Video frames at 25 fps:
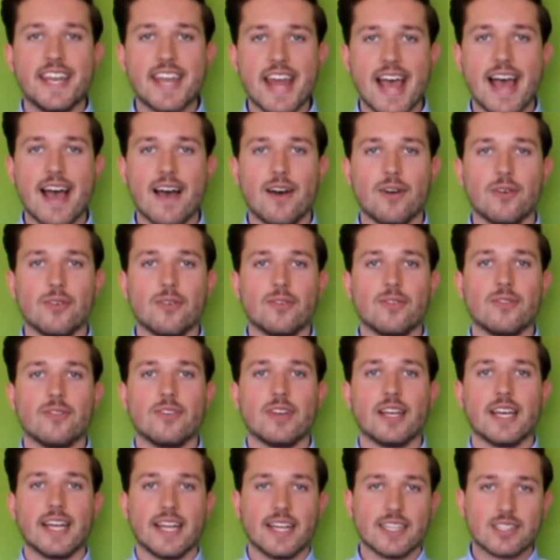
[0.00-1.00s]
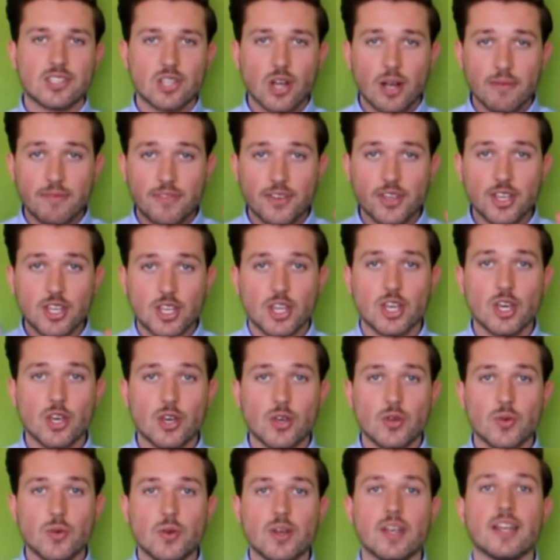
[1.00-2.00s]
Now, it's time for
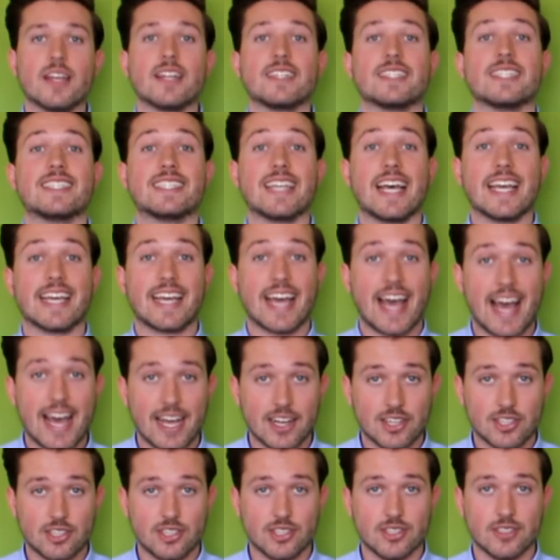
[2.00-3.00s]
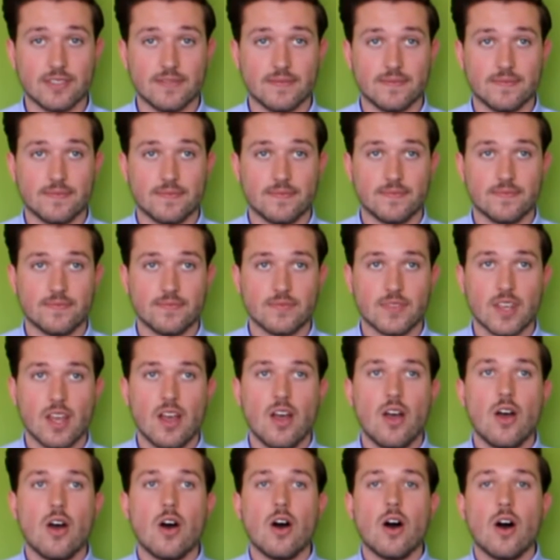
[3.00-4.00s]
you to take action.
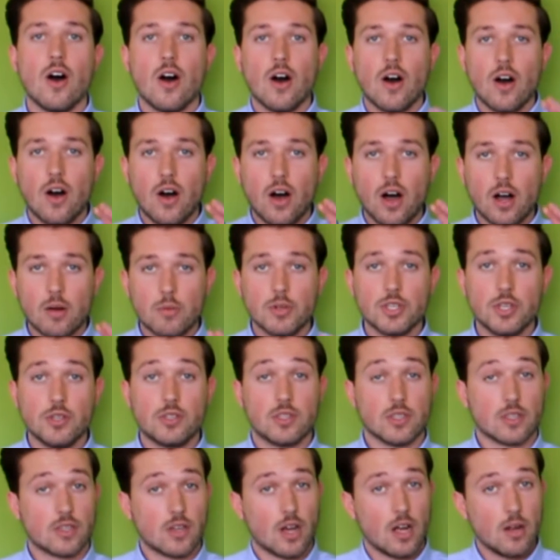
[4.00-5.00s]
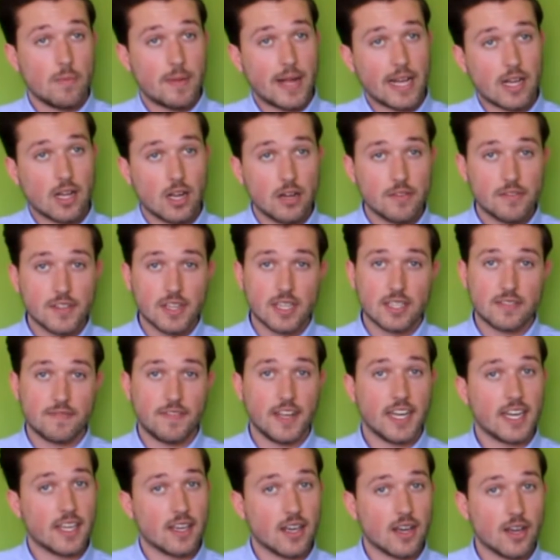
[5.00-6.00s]
I want you to go back over this
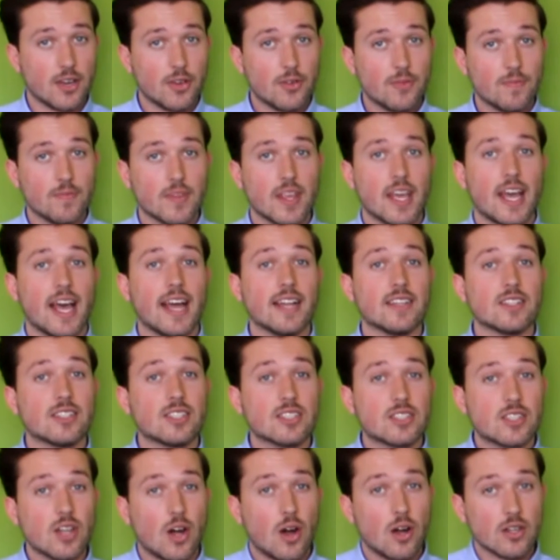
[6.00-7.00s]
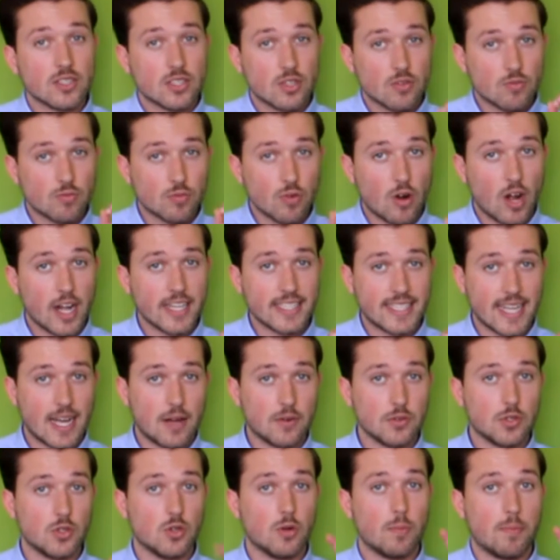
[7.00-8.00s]
video and start to write
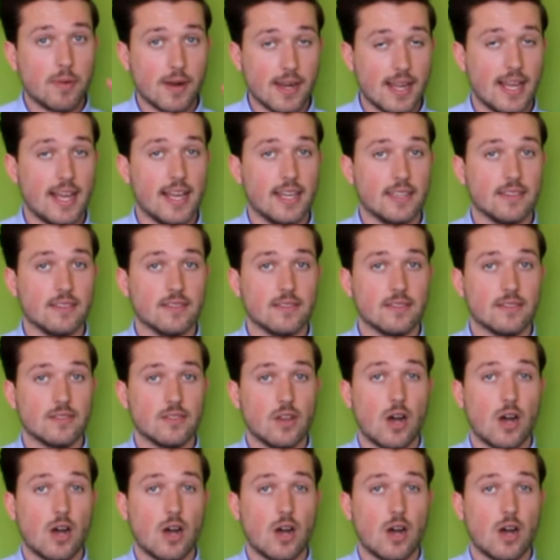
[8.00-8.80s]
down your plan.